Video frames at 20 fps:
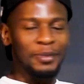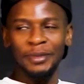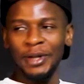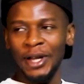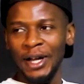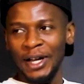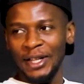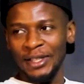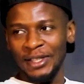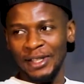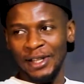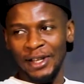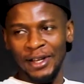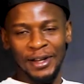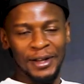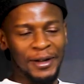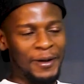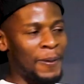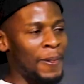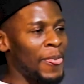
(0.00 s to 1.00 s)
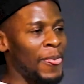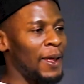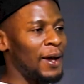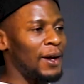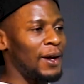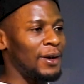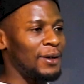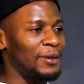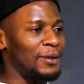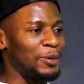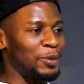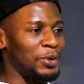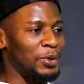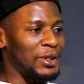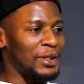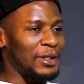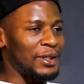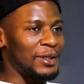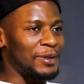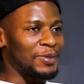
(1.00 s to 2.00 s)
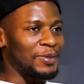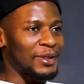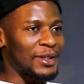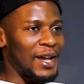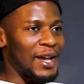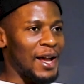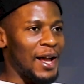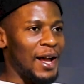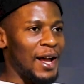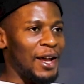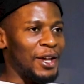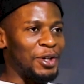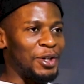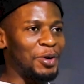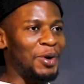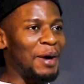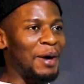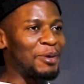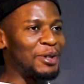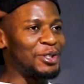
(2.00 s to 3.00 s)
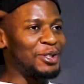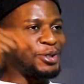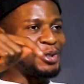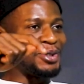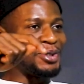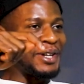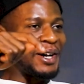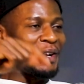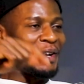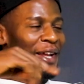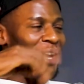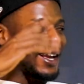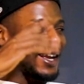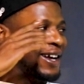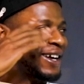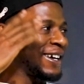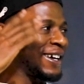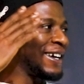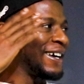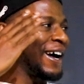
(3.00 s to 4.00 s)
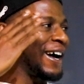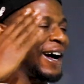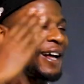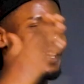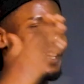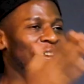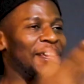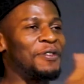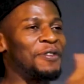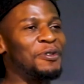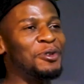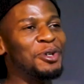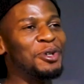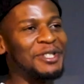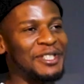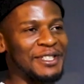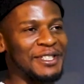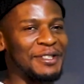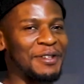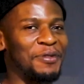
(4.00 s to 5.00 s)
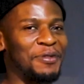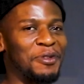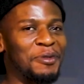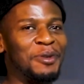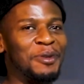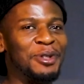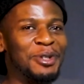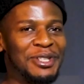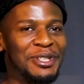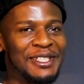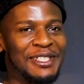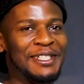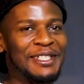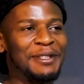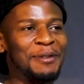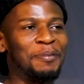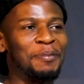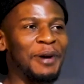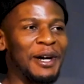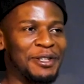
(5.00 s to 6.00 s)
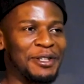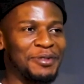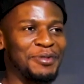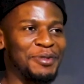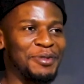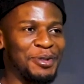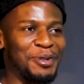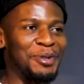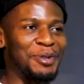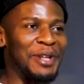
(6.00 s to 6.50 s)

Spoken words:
Mecca Atelier. You know what I'm going to do now? If you've been noticing the past few